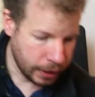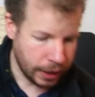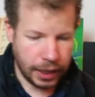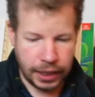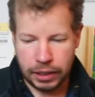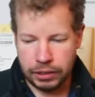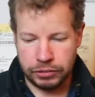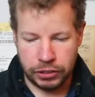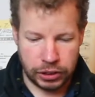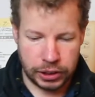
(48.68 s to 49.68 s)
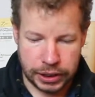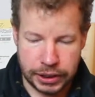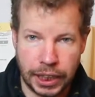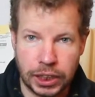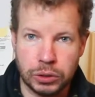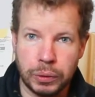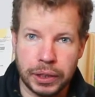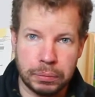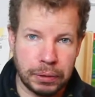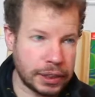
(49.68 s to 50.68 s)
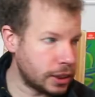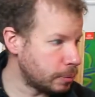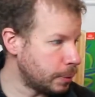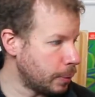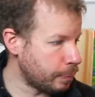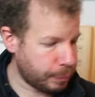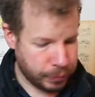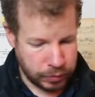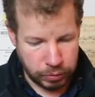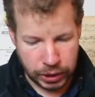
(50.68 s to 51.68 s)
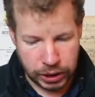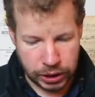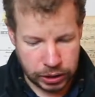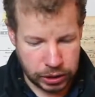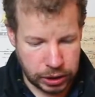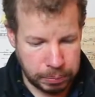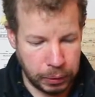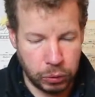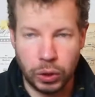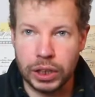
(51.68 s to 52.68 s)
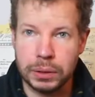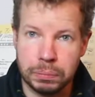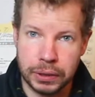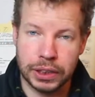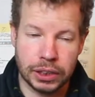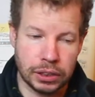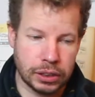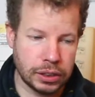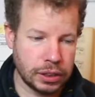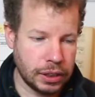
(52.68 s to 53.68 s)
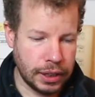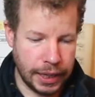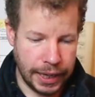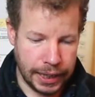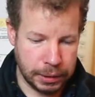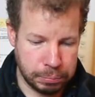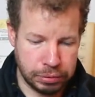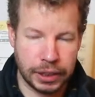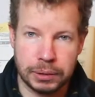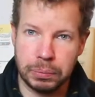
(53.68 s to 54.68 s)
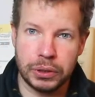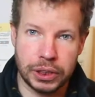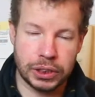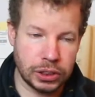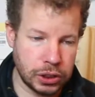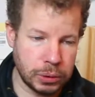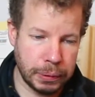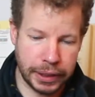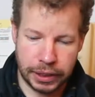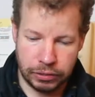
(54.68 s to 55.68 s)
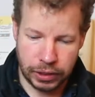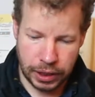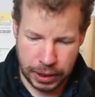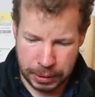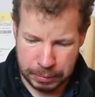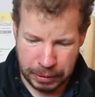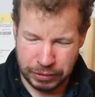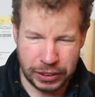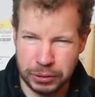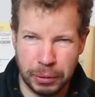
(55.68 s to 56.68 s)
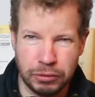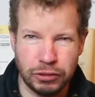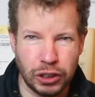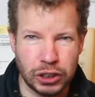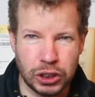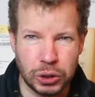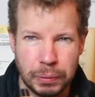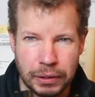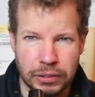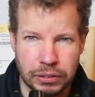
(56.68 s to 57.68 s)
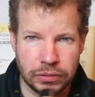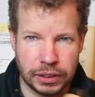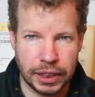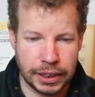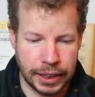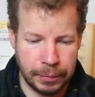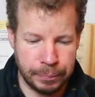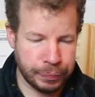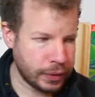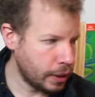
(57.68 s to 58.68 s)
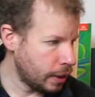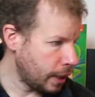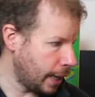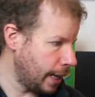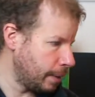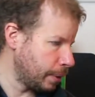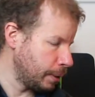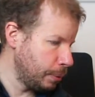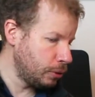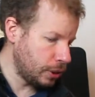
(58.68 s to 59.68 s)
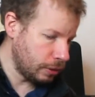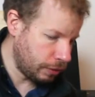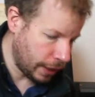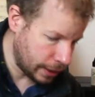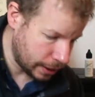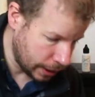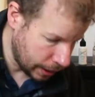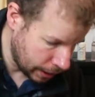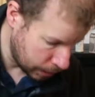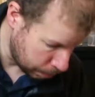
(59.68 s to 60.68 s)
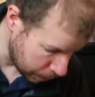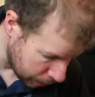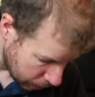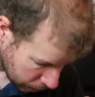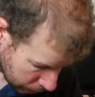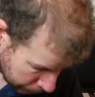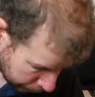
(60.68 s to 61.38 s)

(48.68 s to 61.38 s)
and I've got the Dennis Wick practice mute, which is, the build quality is pretty good. The price point isn't too bad either. I think it's about £42, something like that. And the muting effect is pretty good.